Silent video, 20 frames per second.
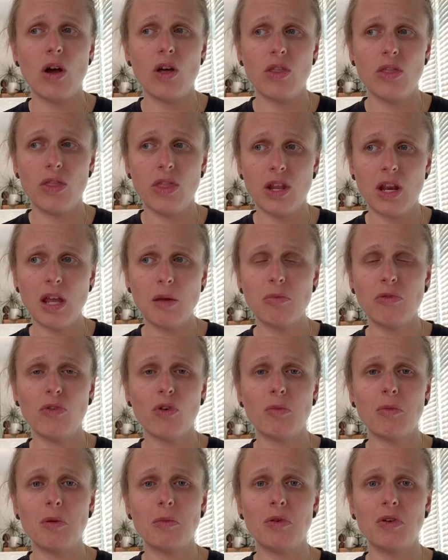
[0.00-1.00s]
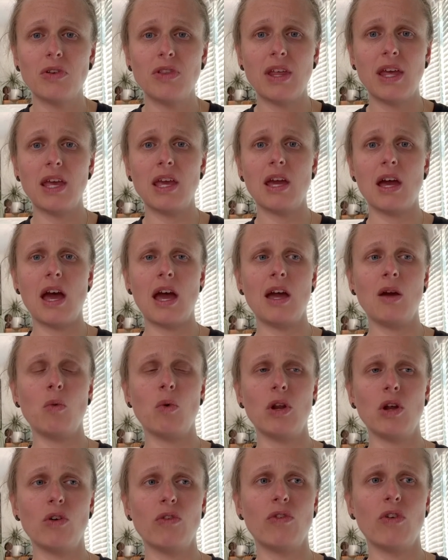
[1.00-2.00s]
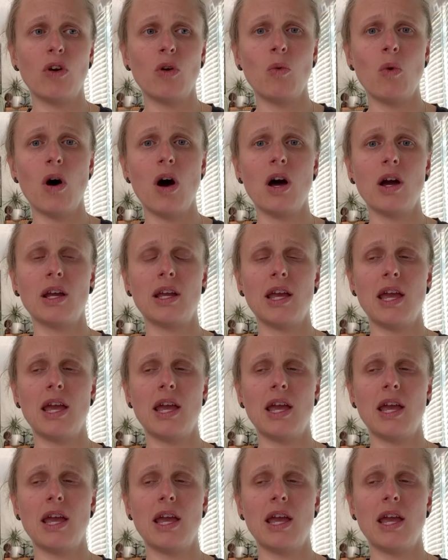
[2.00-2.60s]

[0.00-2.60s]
the night before my birthday, I went out for a walk.